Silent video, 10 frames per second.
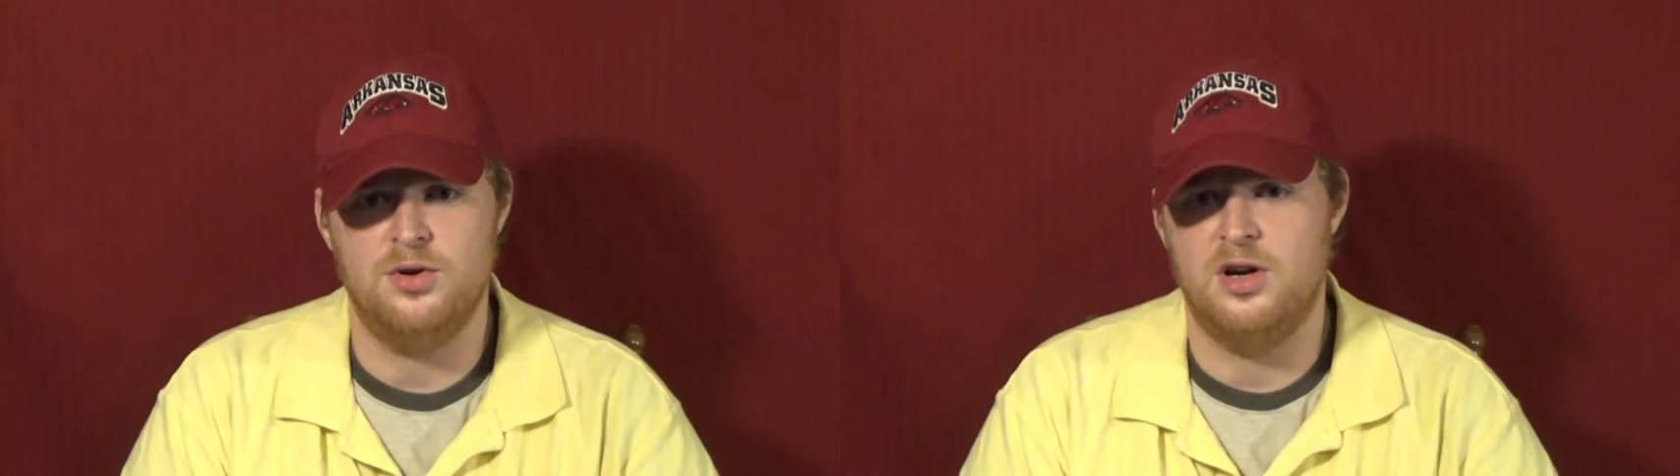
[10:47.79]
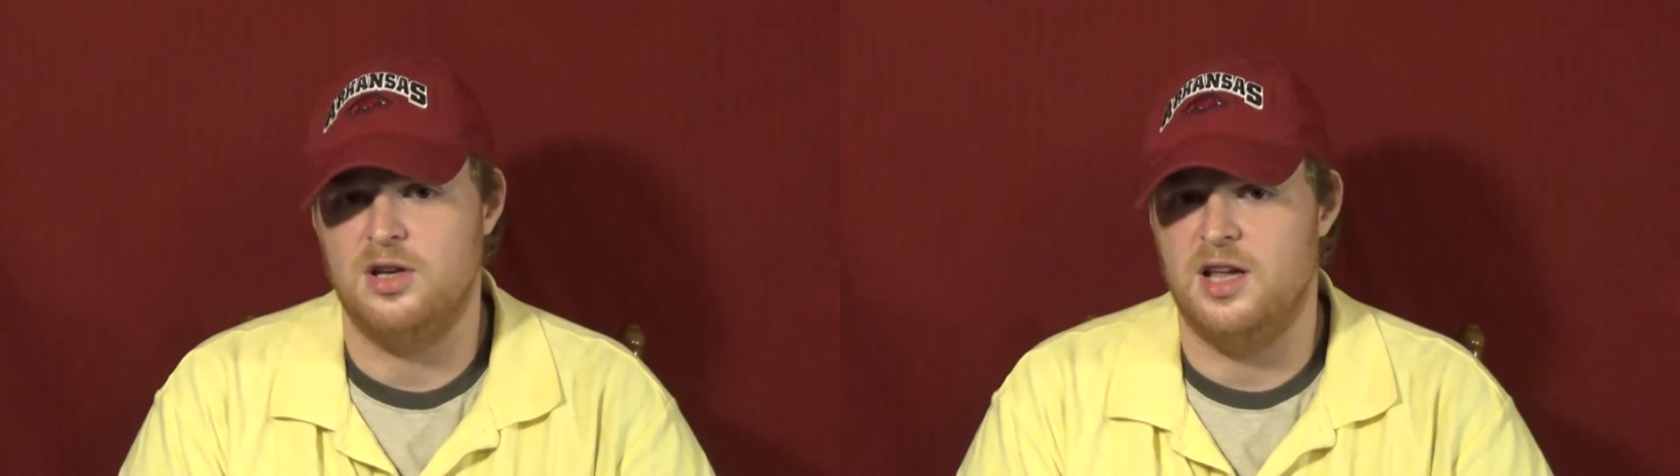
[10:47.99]

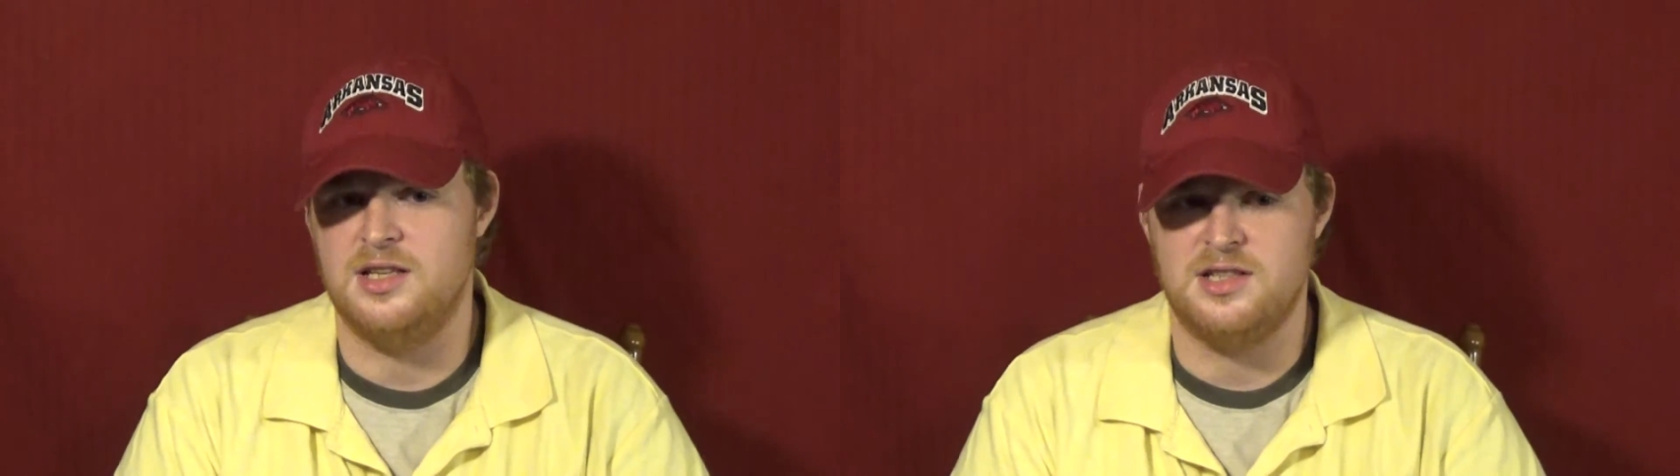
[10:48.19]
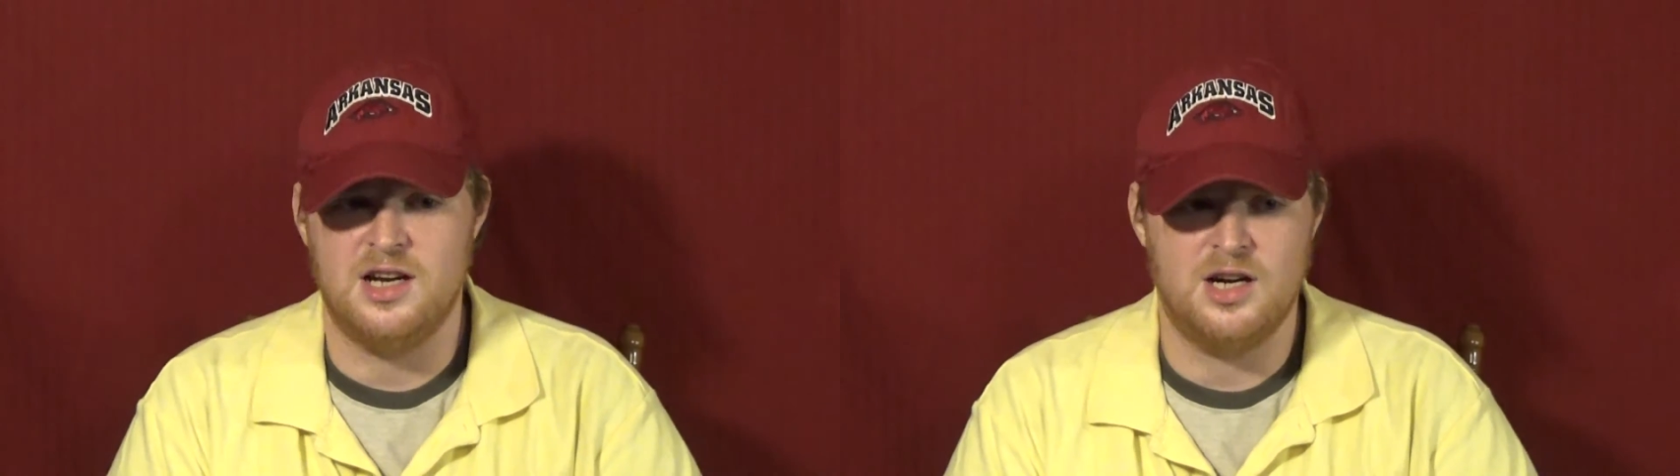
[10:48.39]

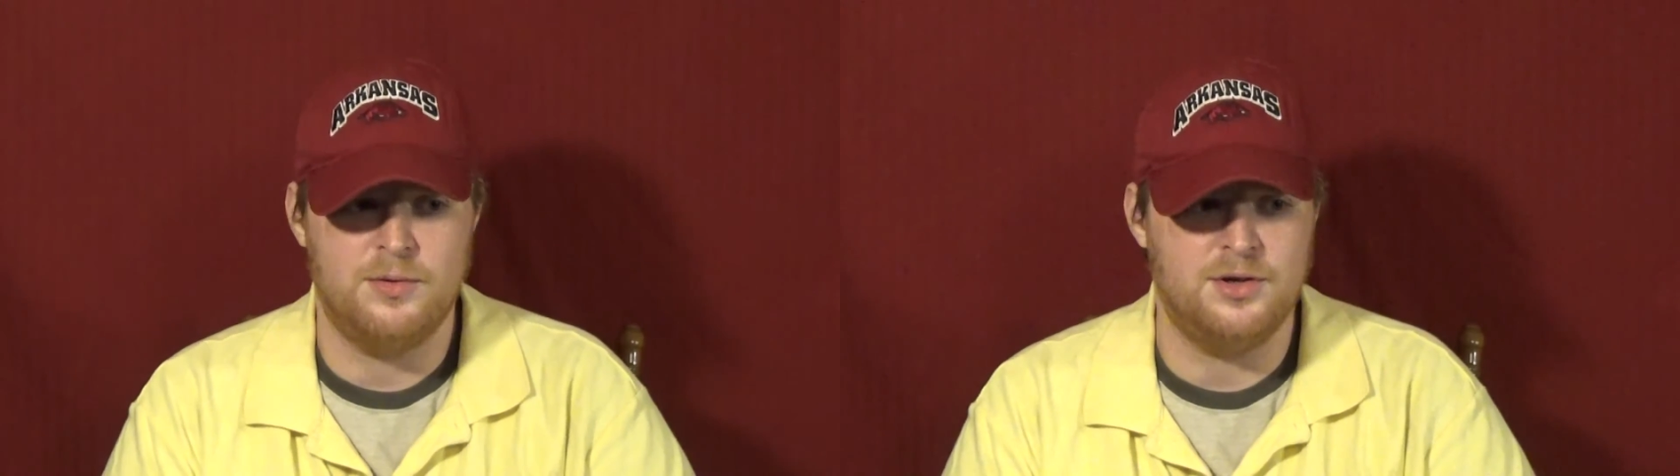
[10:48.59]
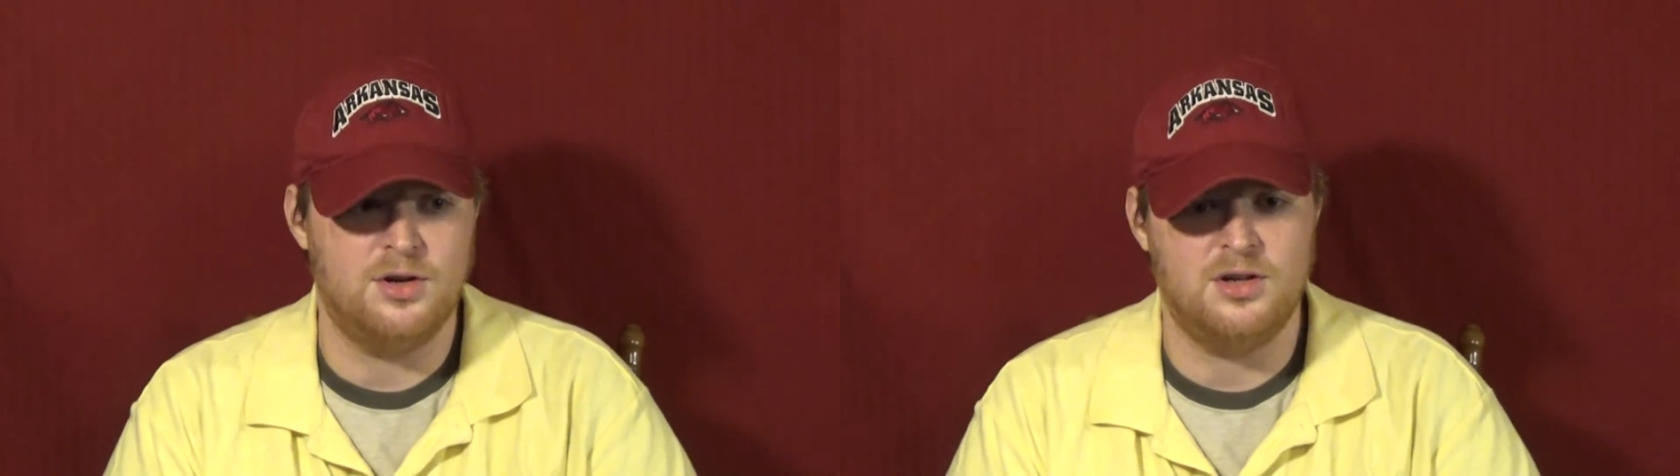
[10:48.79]
online
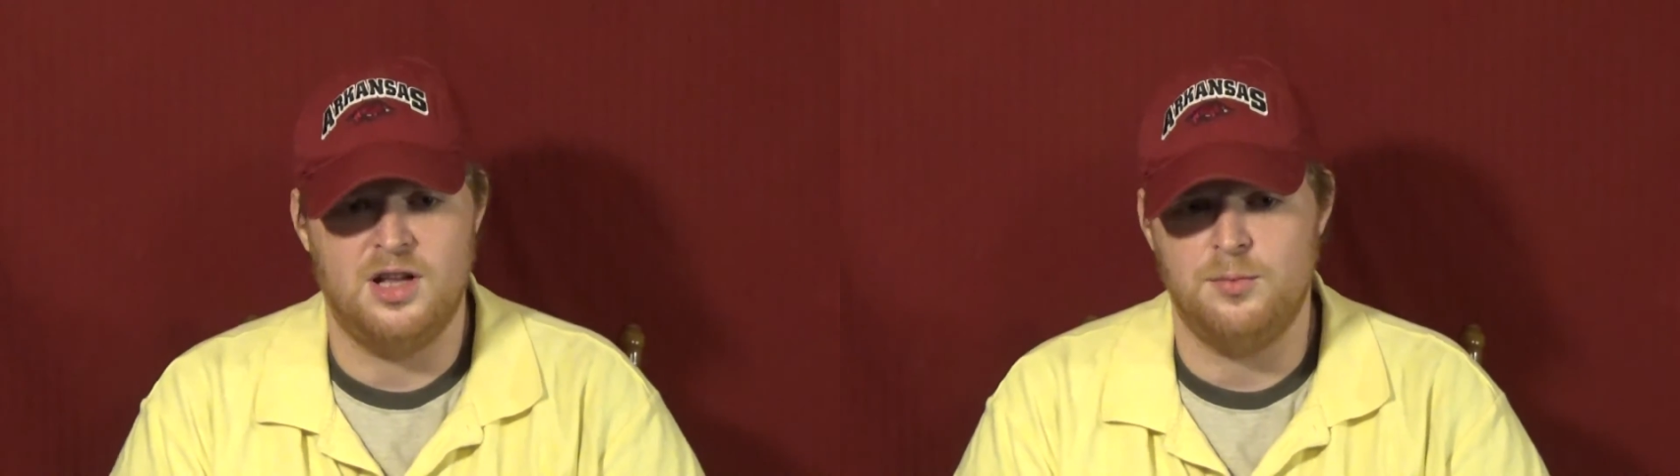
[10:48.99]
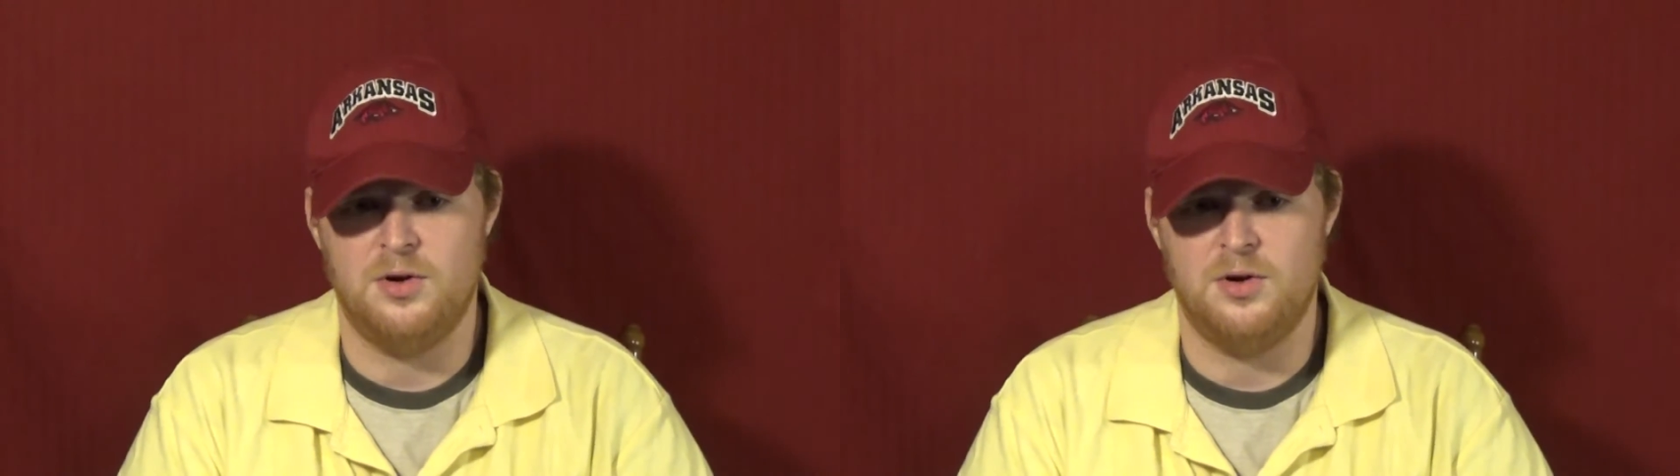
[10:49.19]
diary, online